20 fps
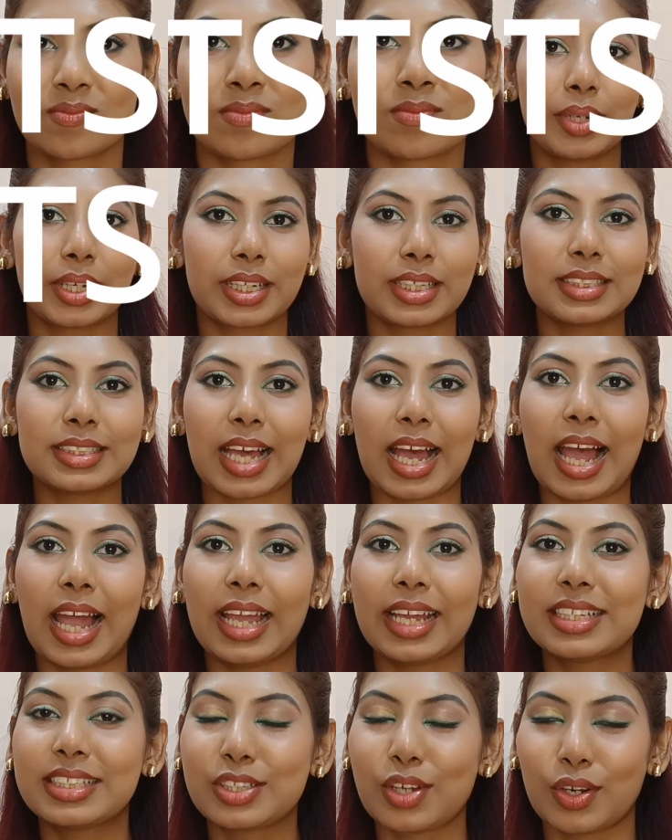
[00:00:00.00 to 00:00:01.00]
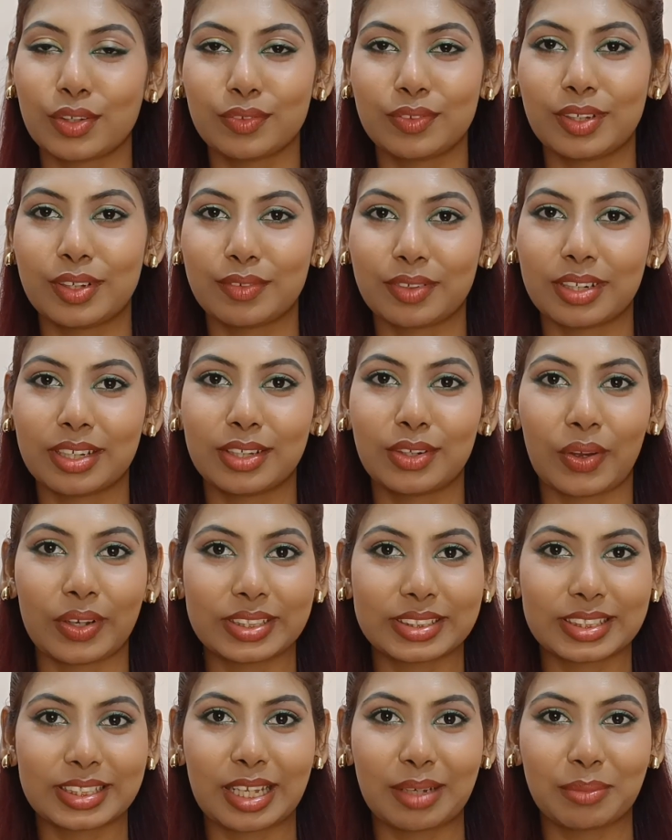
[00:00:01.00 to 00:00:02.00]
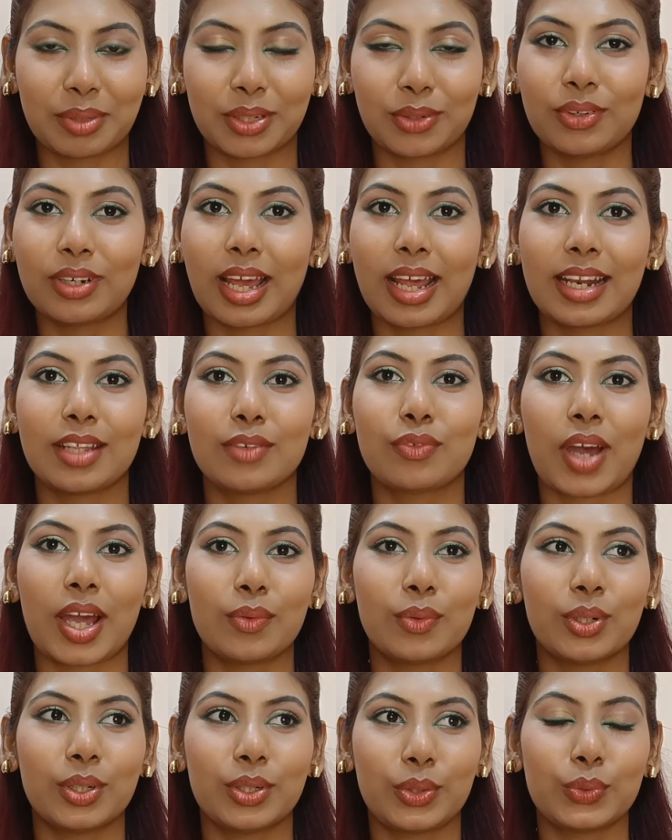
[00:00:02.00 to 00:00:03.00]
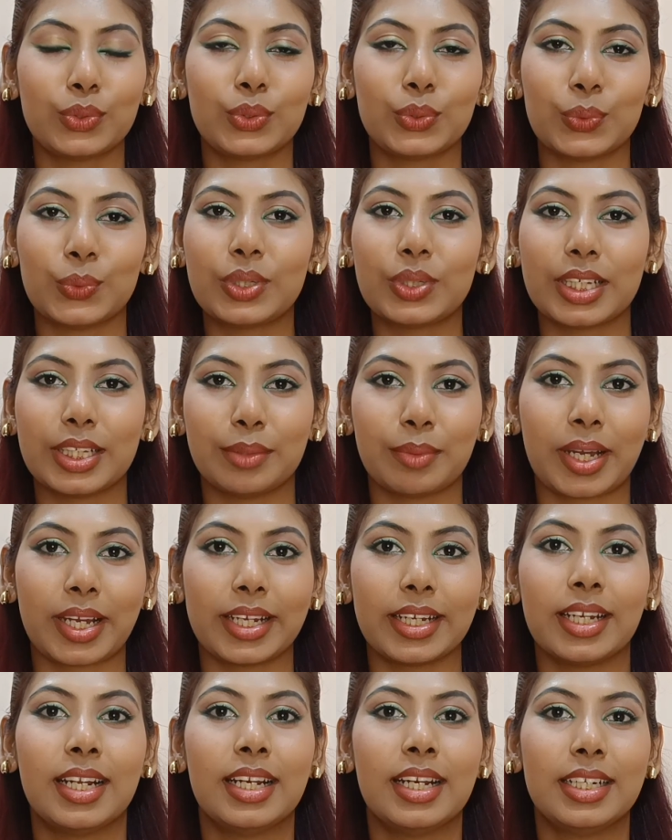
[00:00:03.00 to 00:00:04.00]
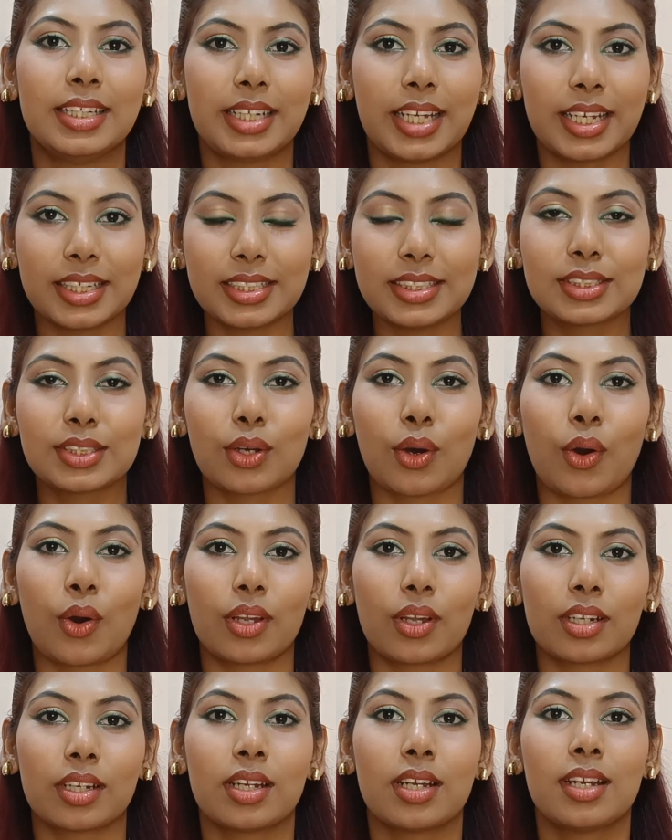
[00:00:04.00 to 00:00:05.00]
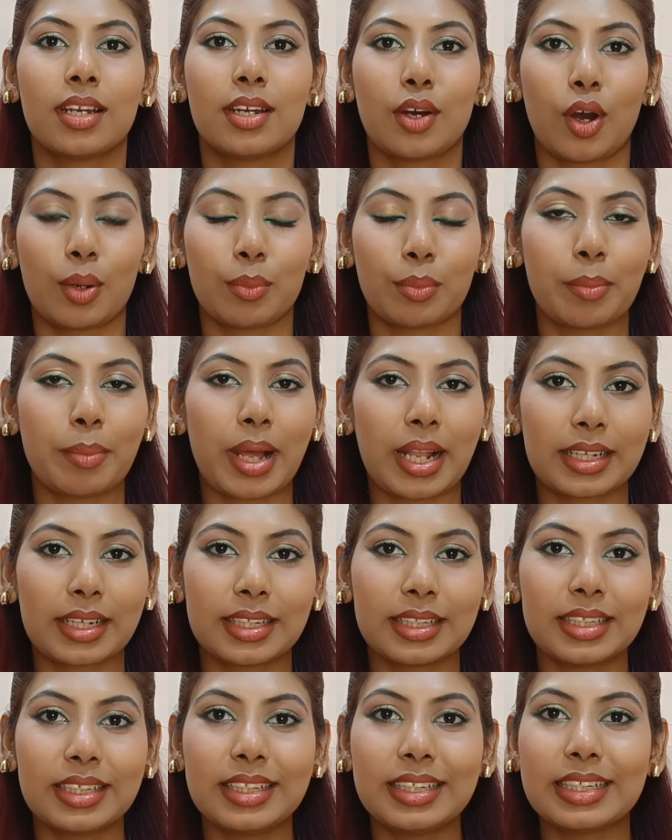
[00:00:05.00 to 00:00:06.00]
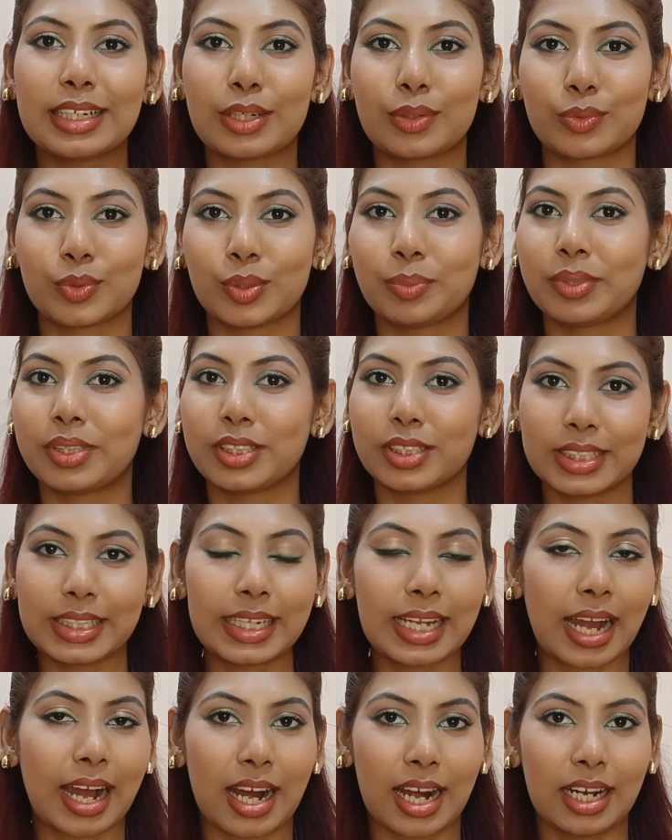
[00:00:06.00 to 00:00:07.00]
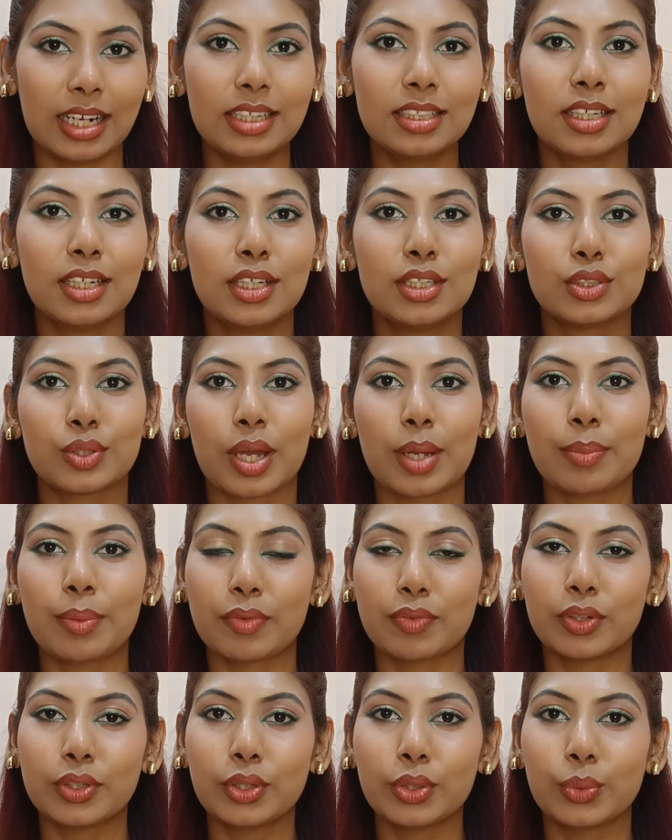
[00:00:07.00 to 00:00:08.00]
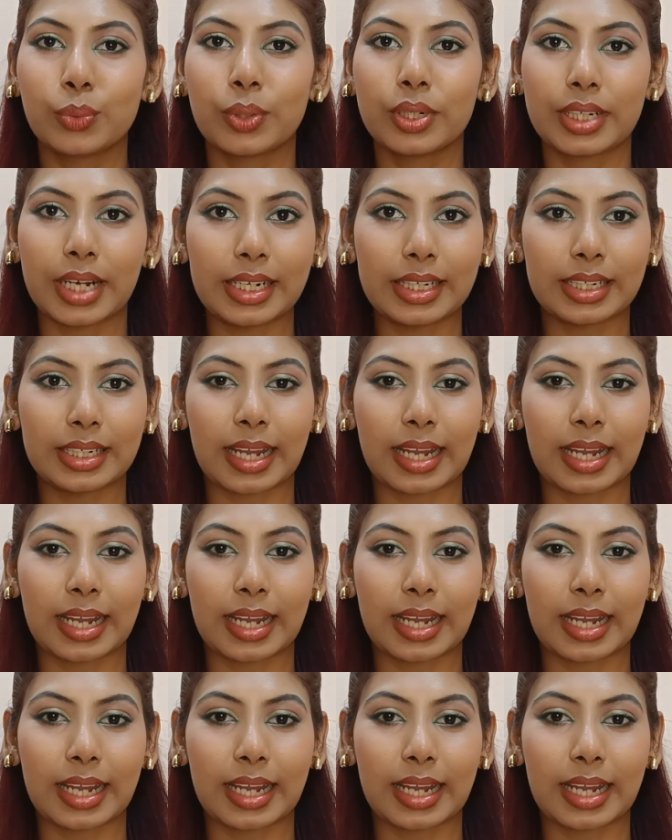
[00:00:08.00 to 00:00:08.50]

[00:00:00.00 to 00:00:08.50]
because I sort of live in a noisy neighborhood, and if I were to shoot in my terrace or on my balcony, it would be really hard. So I prefer to do it at